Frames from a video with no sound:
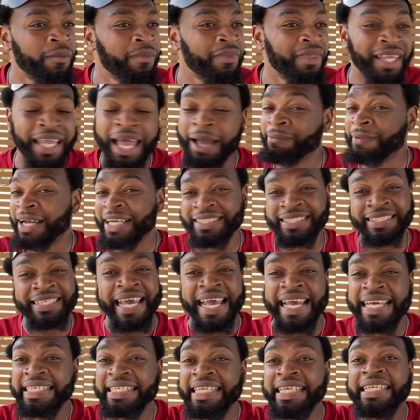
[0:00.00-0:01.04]
I'm not
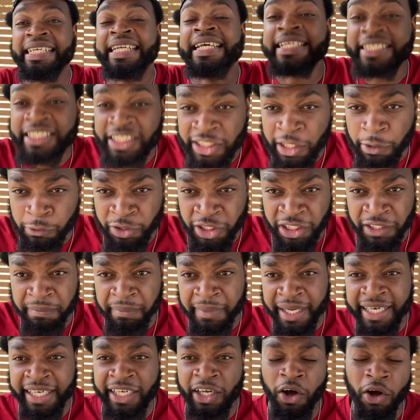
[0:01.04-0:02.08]
saying delete social
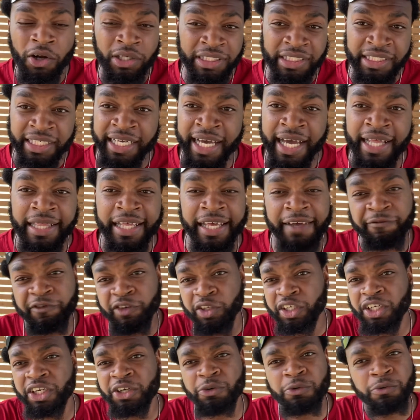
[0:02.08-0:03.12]
media altogether. If you
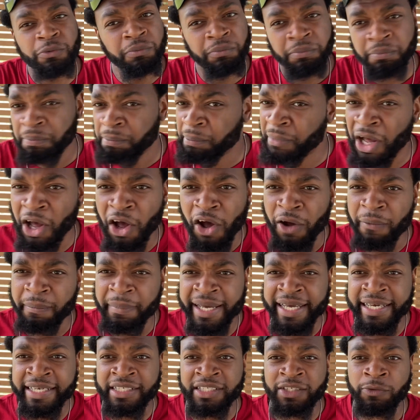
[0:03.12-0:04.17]
do, by all
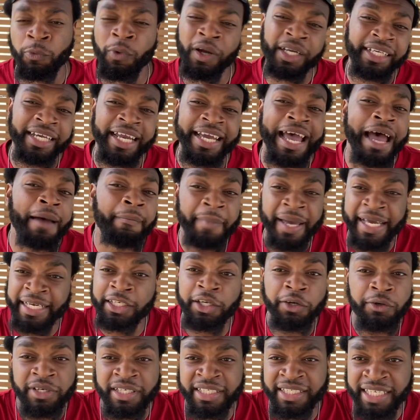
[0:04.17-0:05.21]
means, one day I may
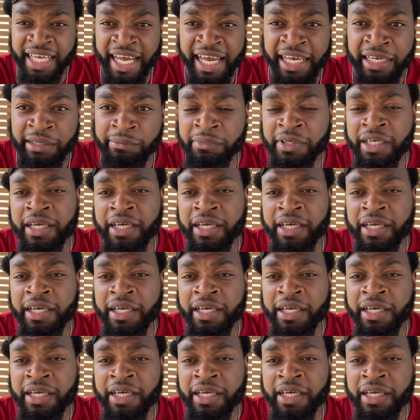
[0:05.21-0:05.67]
do the same.